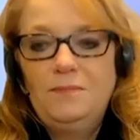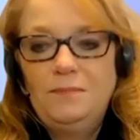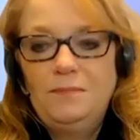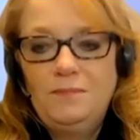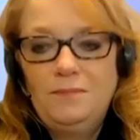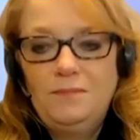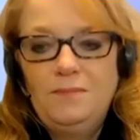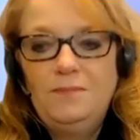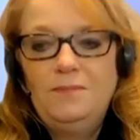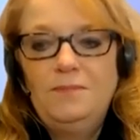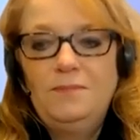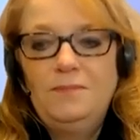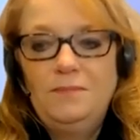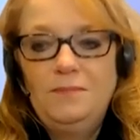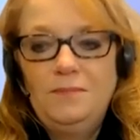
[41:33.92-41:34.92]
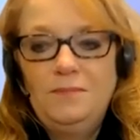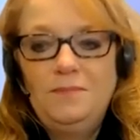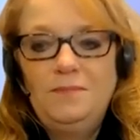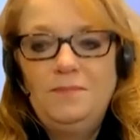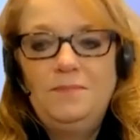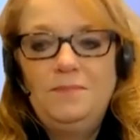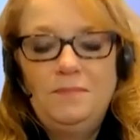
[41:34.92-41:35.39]

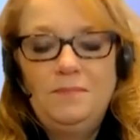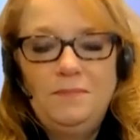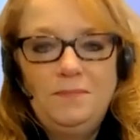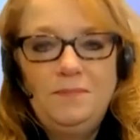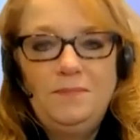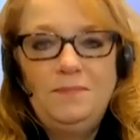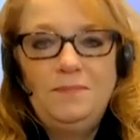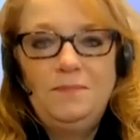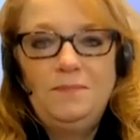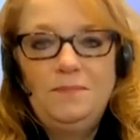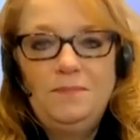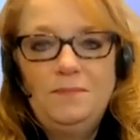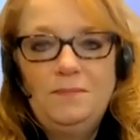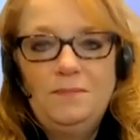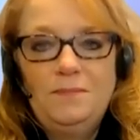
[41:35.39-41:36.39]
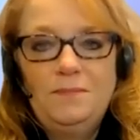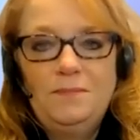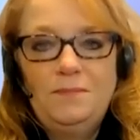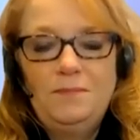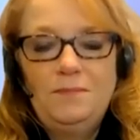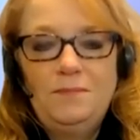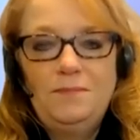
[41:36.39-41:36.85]

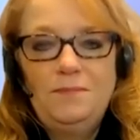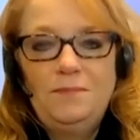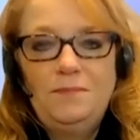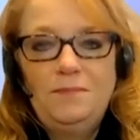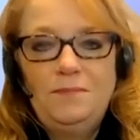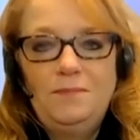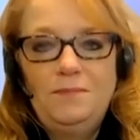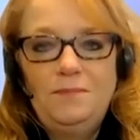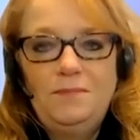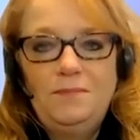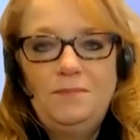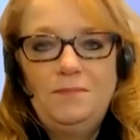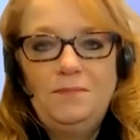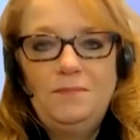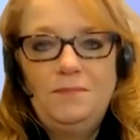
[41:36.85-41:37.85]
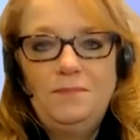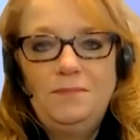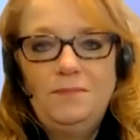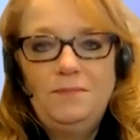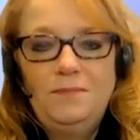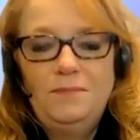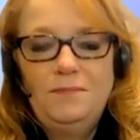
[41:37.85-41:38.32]

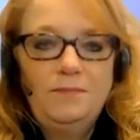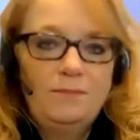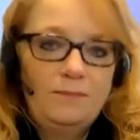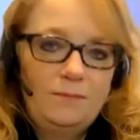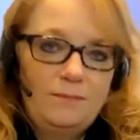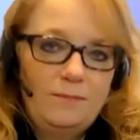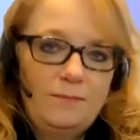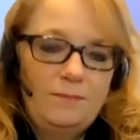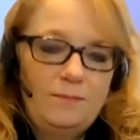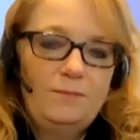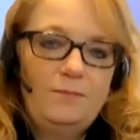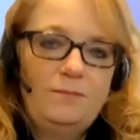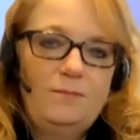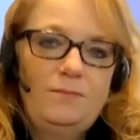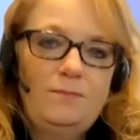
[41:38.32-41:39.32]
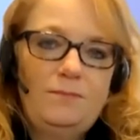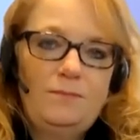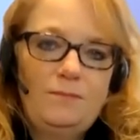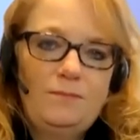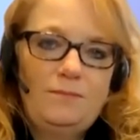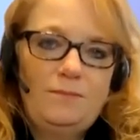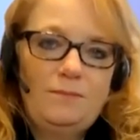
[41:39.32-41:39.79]

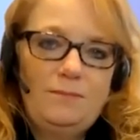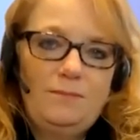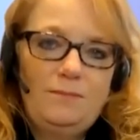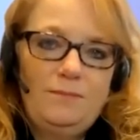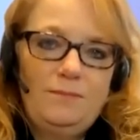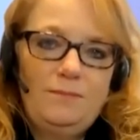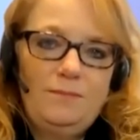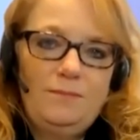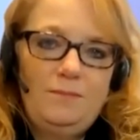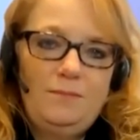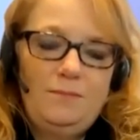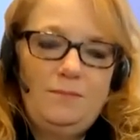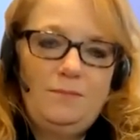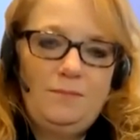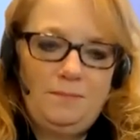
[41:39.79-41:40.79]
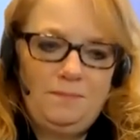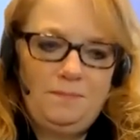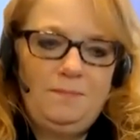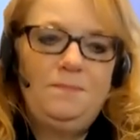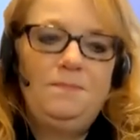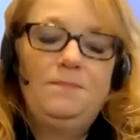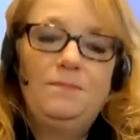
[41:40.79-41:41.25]

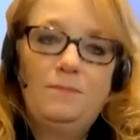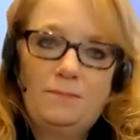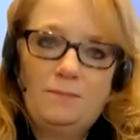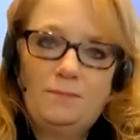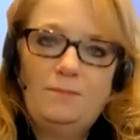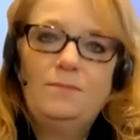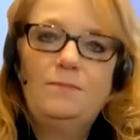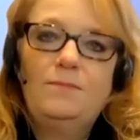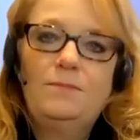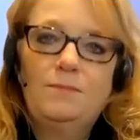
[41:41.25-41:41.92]
(not speaking)